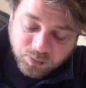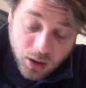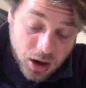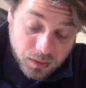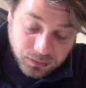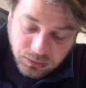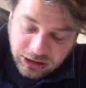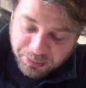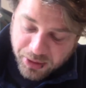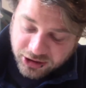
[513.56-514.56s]
in
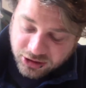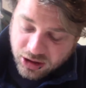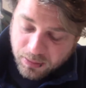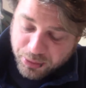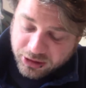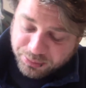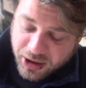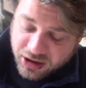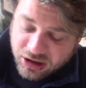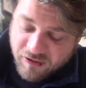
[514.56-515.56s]
my personal
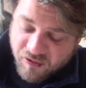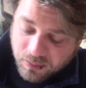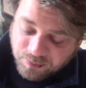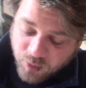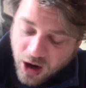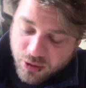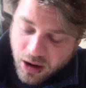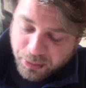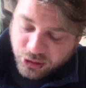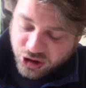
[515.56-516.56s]
perspective, I really
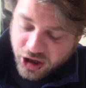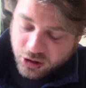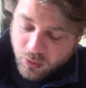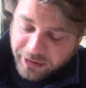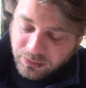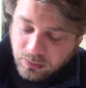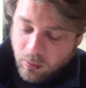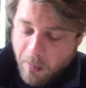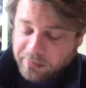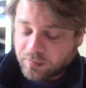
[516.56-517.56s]
appreciate when
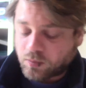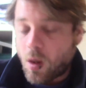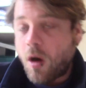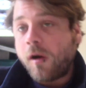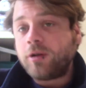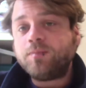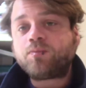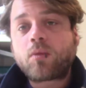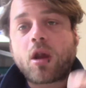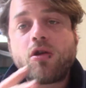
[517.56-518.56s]

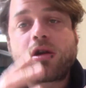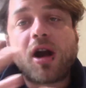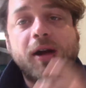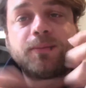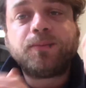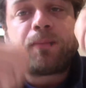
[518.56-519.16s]
you can